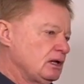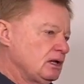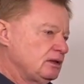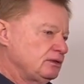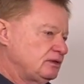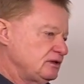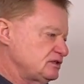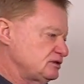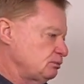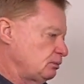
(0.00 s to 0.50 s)

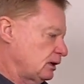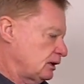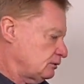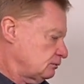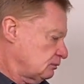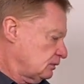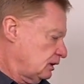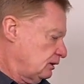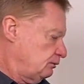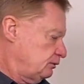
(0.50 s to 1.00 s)
This one
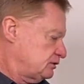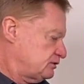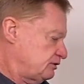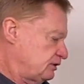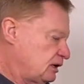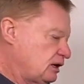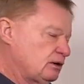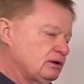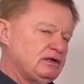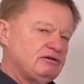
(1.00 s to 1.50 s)
was
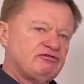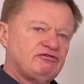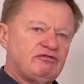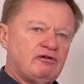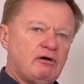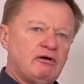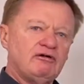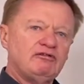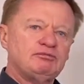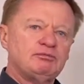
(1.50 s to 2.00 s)
only
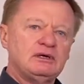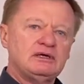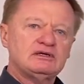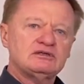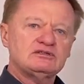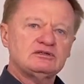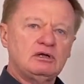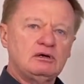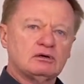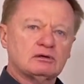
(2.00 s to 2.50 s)
5
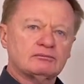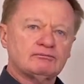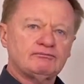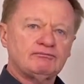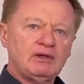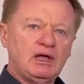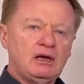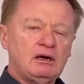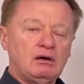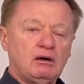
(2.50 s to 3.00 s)
metres long.
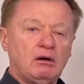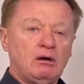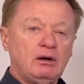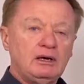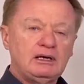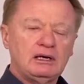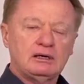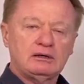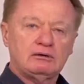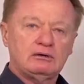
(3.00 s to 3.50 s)
And I
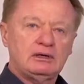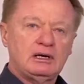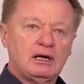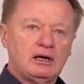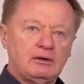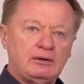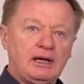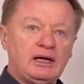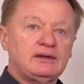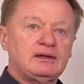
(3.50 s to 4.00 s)
don't know
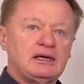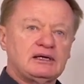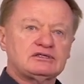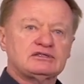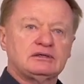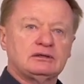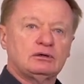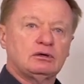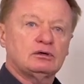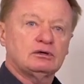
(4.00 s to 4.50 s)
how they
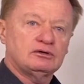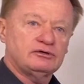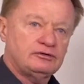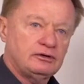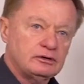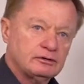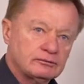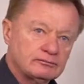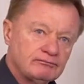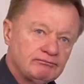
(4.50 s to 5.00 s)
actually got it
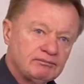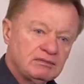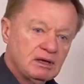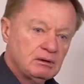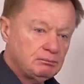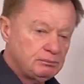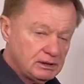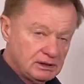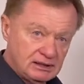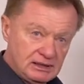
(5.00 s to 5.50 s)
through.
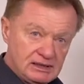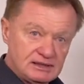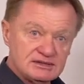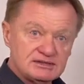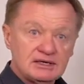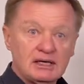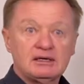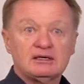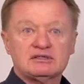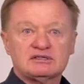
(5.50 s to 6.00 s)
but it is,
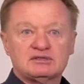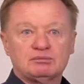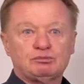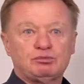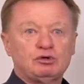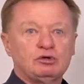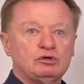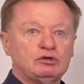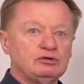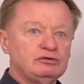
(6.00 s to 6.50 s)
and it's
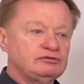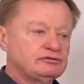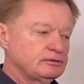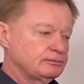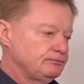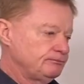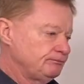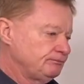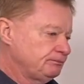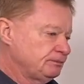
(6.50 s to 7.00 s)
approved.
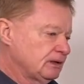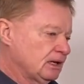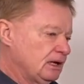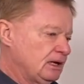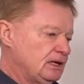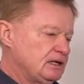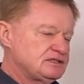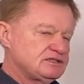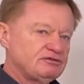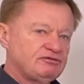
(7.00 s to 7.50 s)

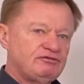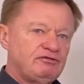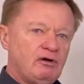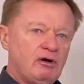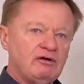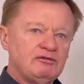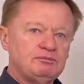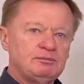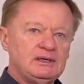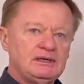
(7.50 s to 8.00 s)
It's a
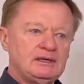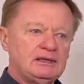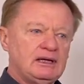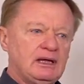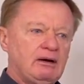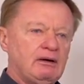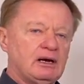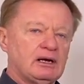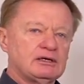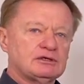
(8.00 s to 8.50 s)
5-metre
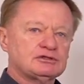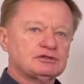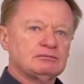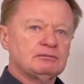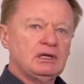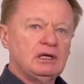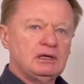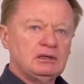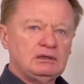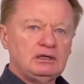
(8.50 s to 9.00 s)
garage.
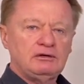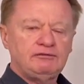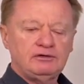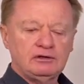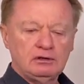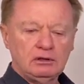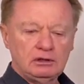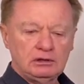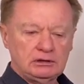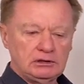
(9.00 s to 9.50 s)
Now, if you've
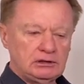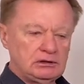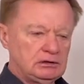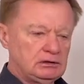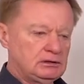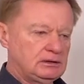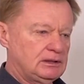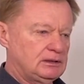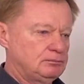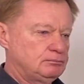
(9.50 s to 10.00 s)
got a
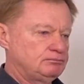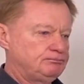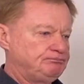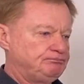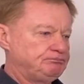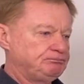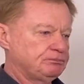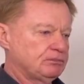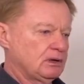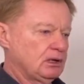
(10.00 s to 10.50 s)
little, a
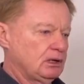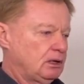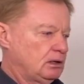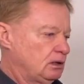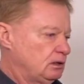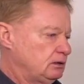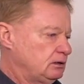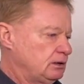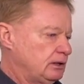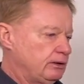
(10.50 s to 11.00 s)

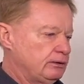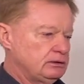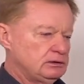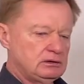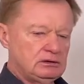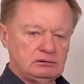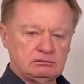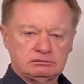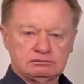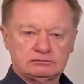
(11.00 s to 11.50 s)

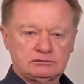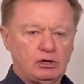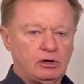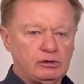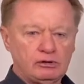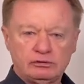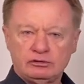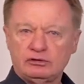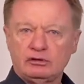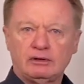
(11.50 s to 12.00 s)
little
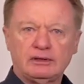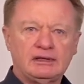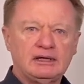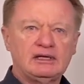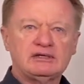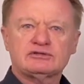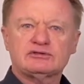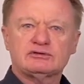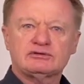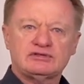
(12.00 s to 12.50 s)
Hyundai
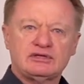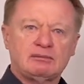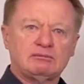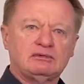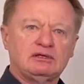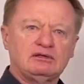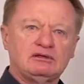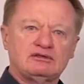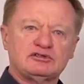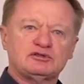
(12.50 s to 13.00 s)
Getz or some
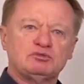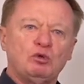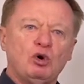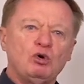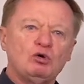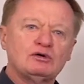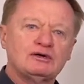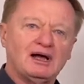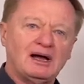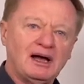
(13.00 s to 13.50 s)
little
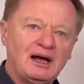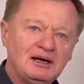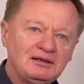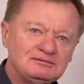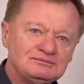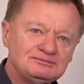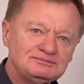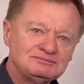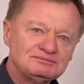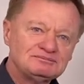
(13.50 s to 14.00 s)
small car,
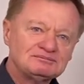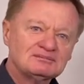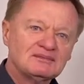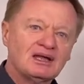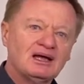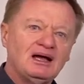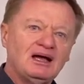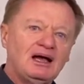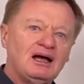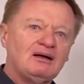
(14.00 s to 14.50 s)

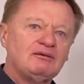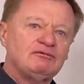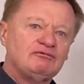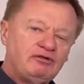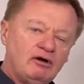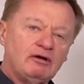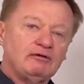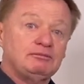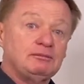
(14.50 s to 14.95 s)
5